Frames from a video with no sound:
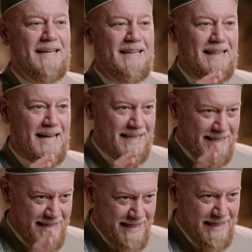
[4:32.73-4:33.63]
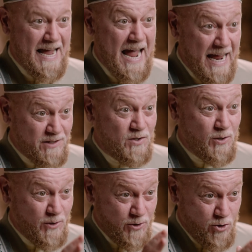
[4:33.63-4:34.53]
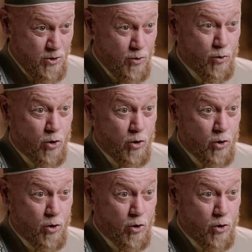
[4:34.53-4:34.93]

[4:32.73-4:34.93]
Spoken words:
that the answer to your